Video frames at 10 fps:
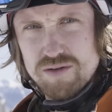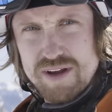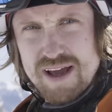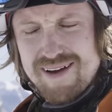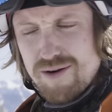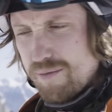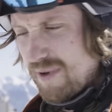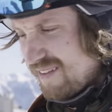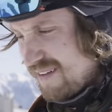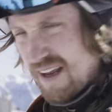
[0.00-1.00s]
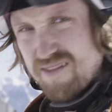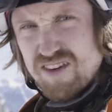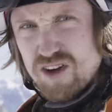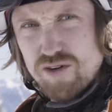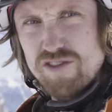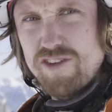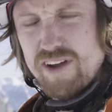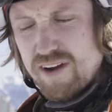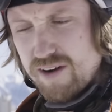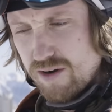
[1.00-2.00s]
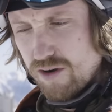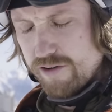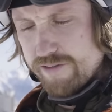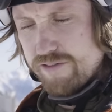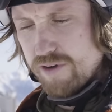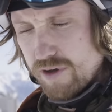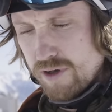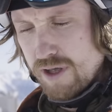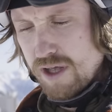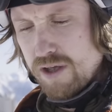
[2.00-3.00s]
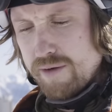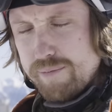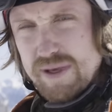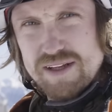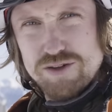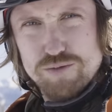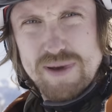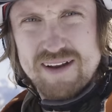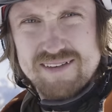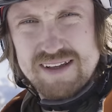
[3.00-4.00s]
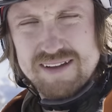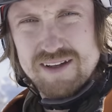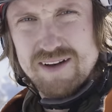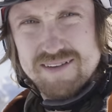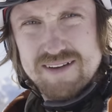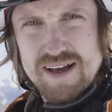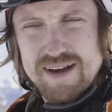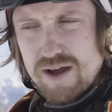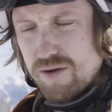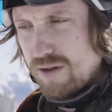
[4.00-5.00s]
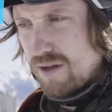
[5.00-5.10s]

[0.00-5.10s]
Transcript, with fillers: now I basically have no fear of being too back-seated and slide out,